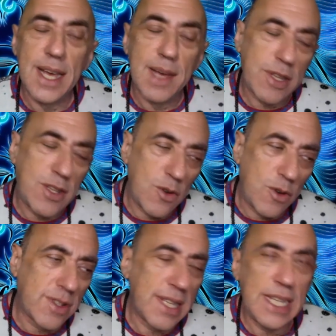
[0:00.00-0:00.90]
But you
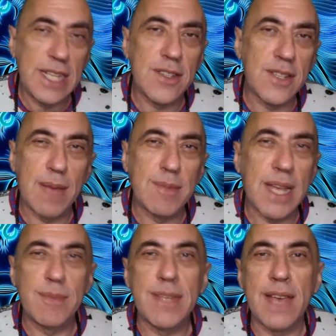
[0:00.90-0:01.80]
also need to
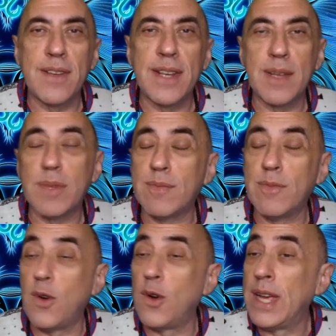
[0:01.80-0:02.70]
sometimes have a little bit
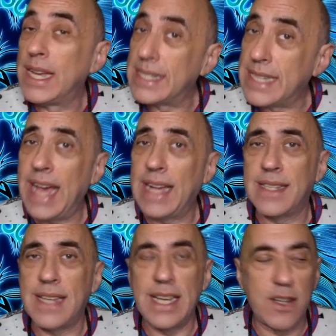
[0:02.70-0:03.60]
more tact
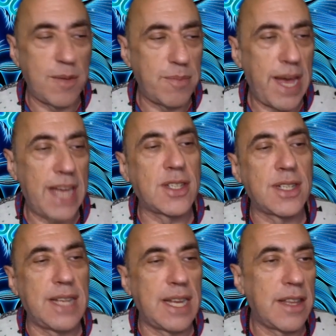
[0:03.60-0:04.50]
and
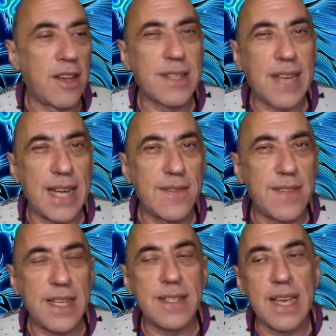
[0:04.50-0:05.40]
compassion and those kind of
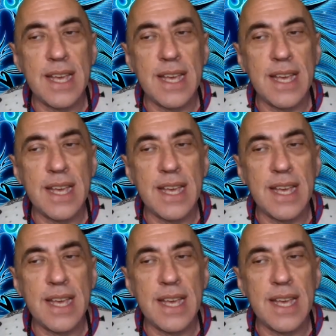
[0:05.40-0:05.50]
things